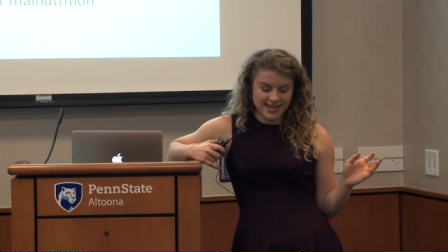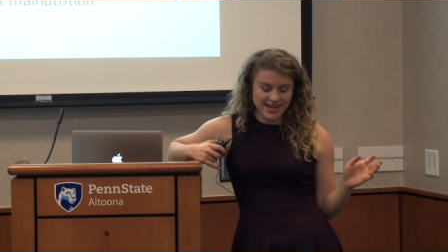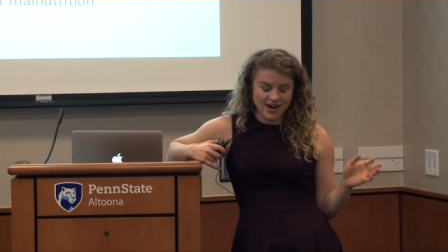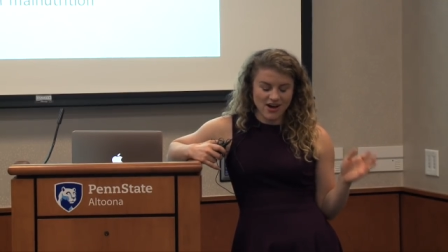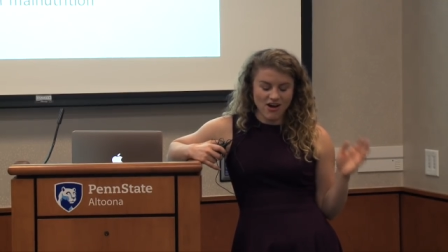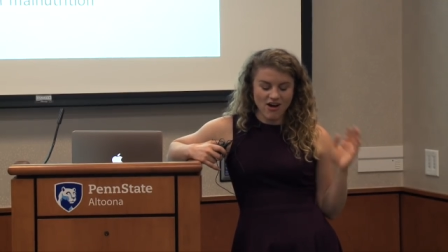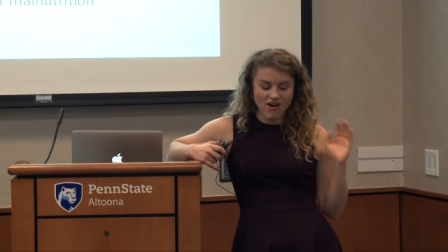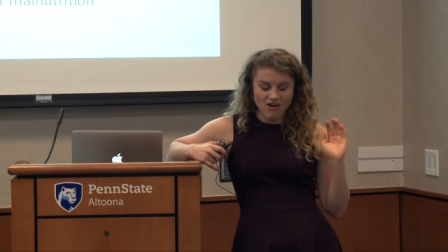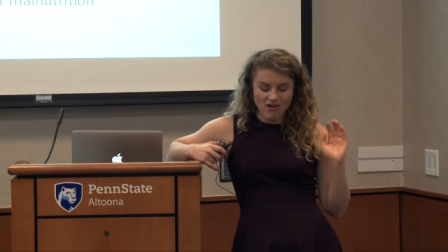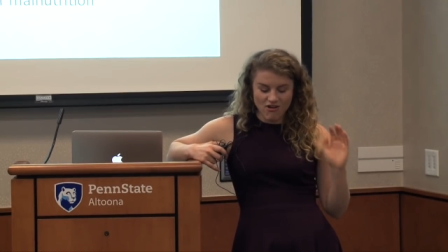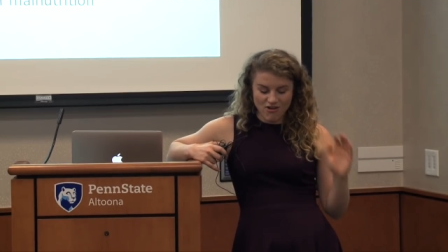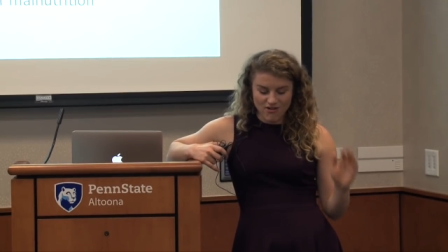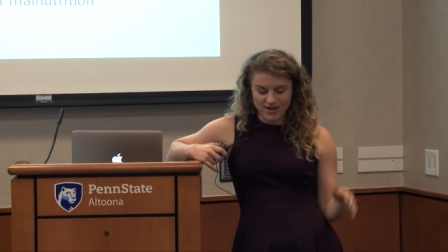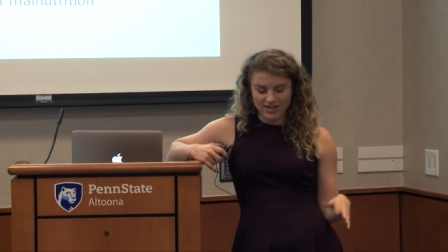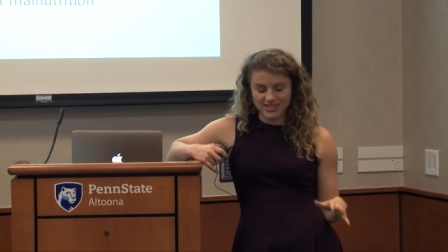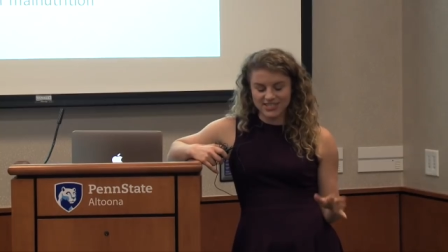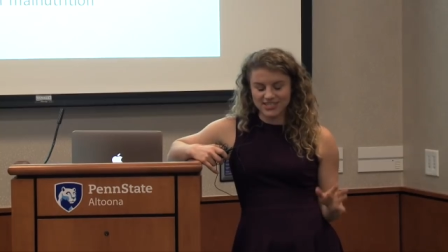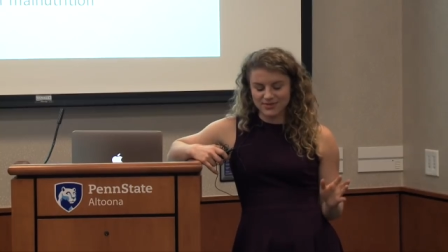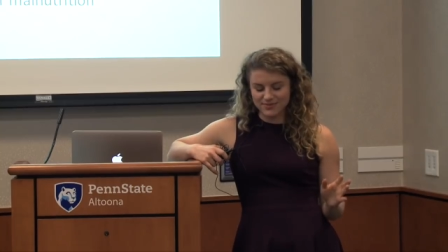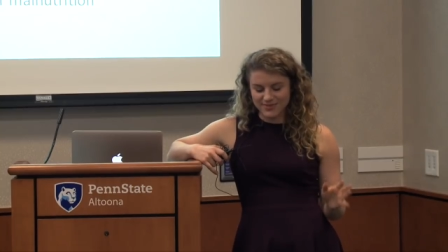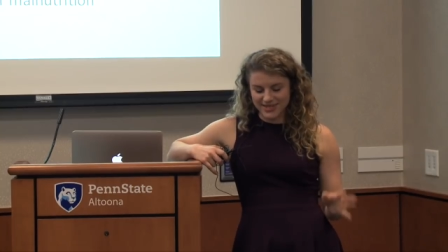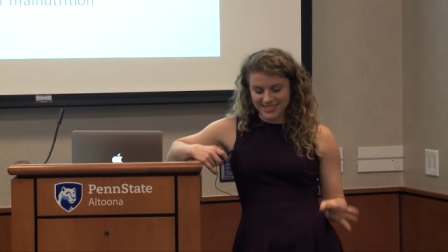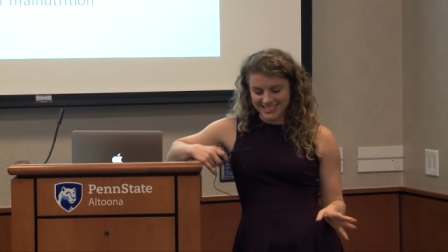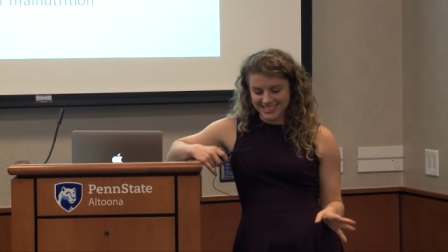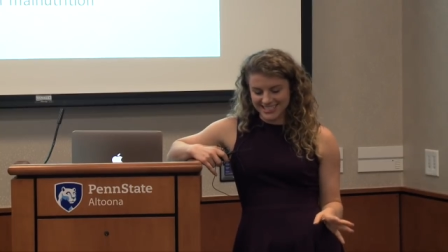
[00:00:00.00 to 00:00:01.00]
Oh, I
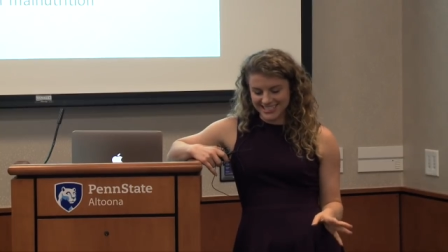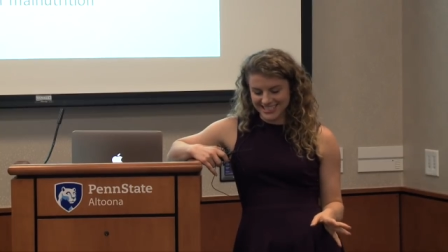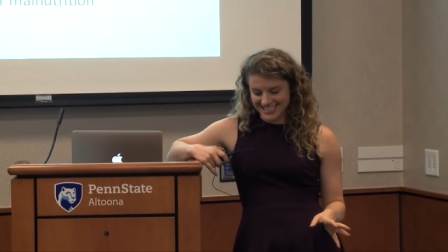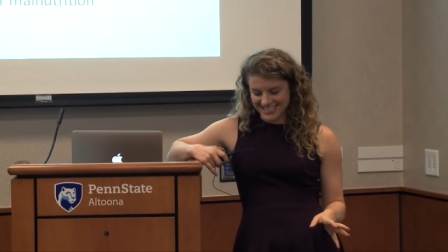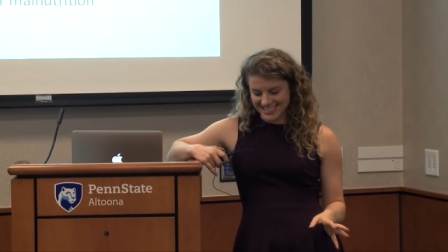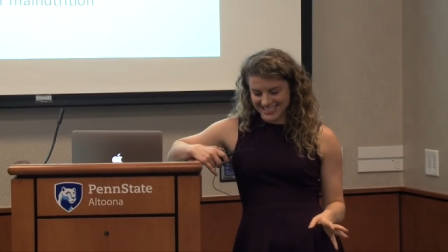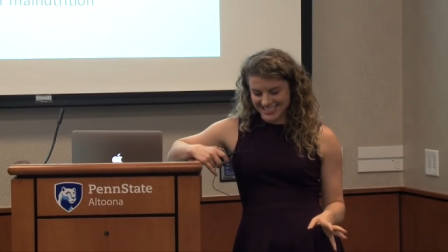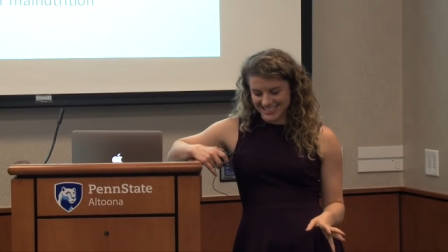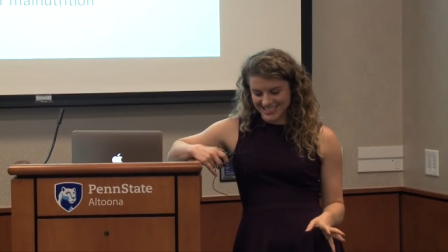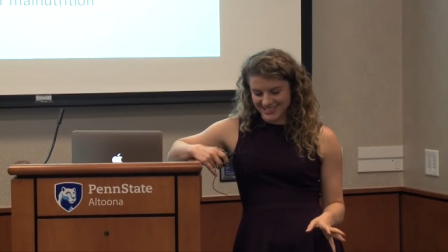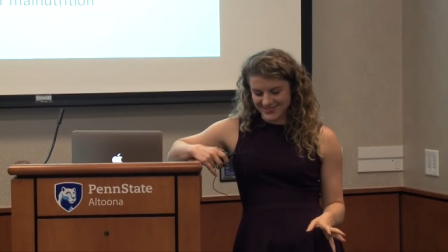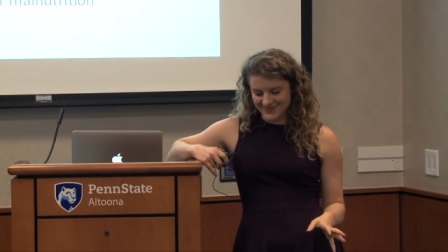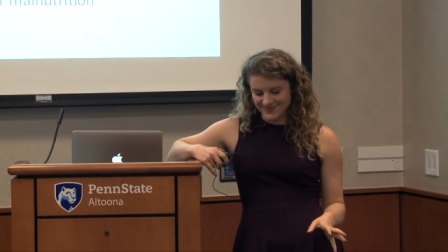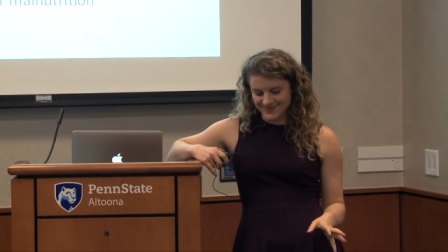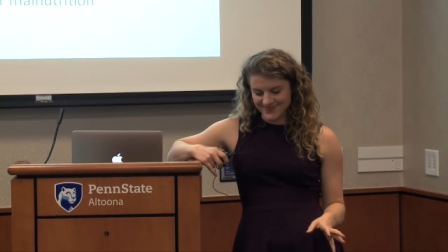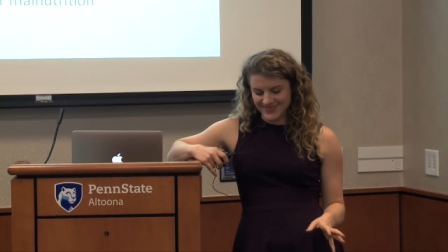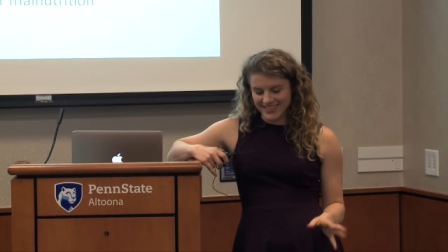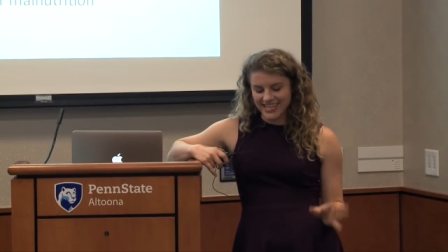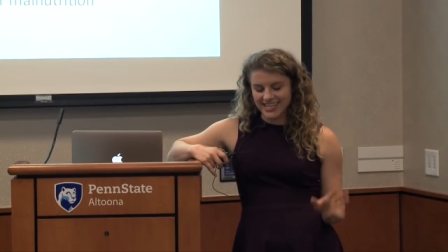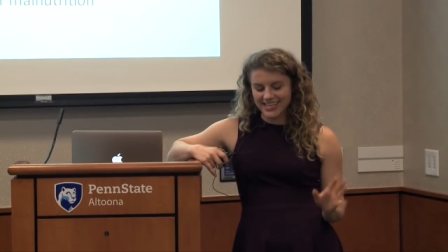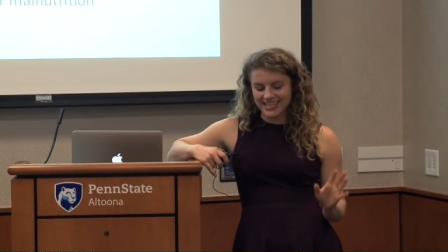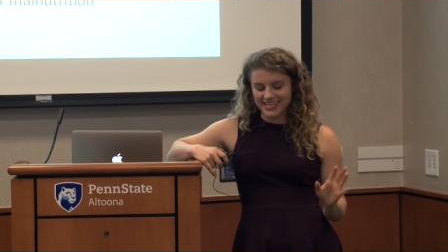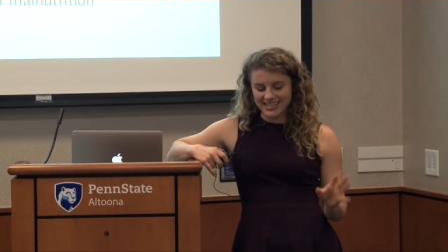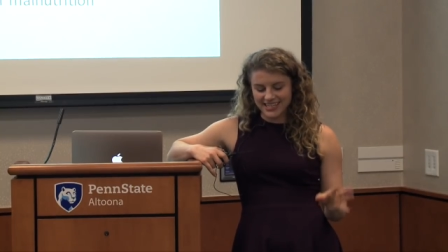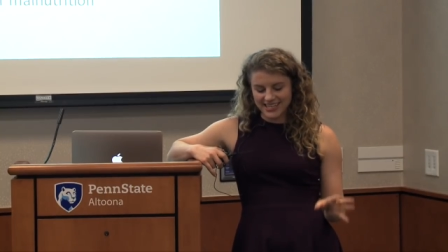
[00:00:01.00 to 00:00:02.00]
should mention this.
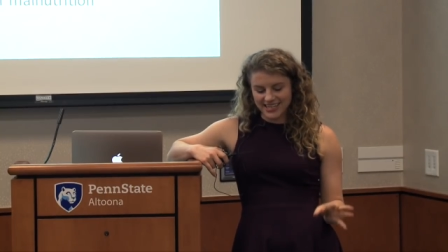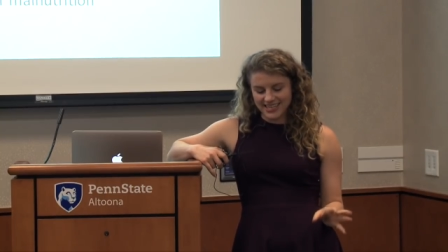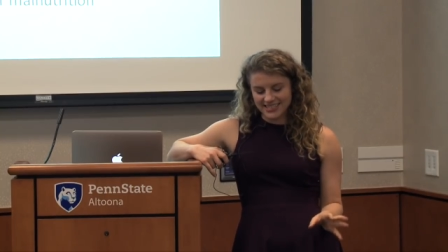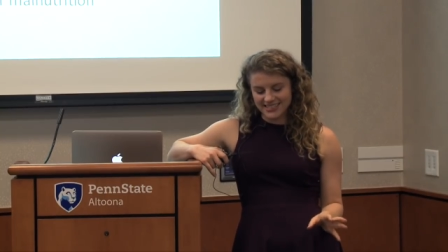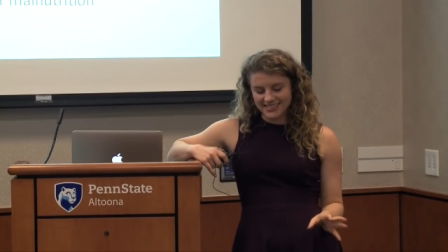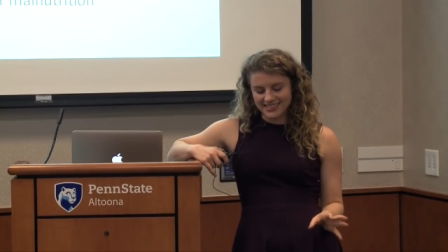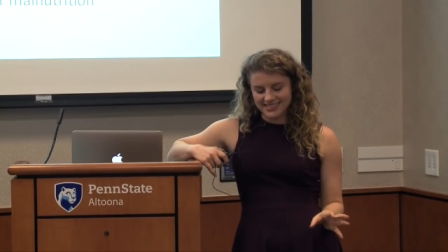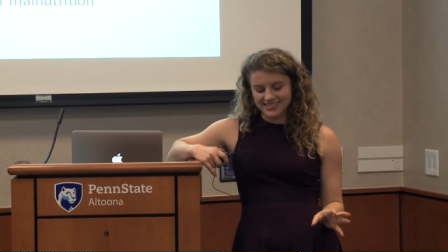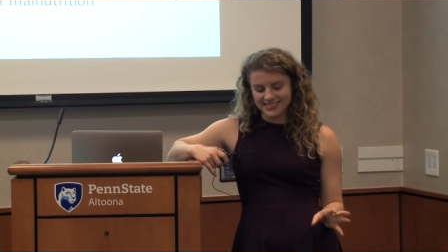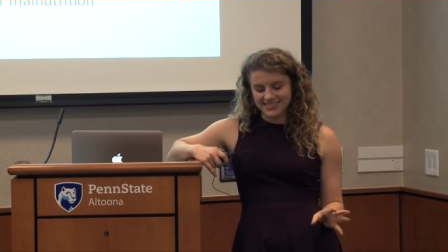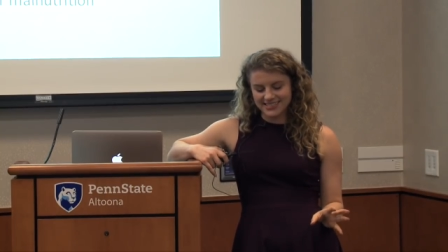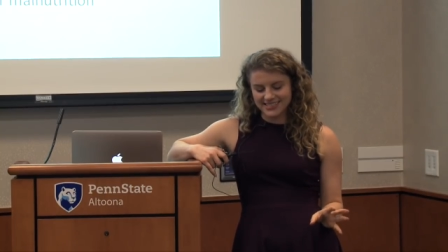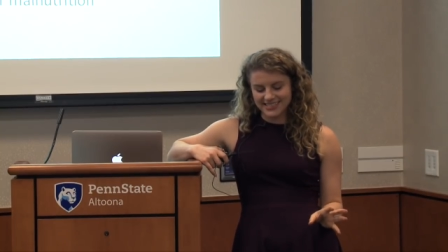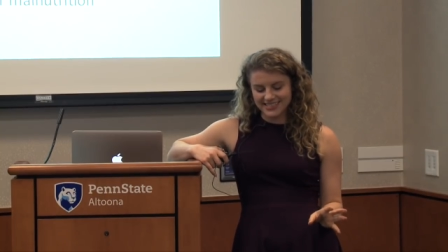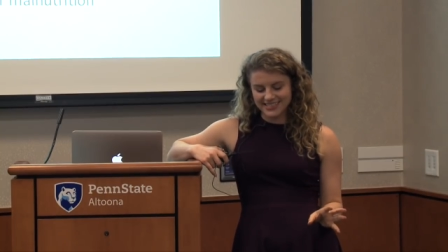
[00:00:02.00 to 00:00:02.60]
Yes,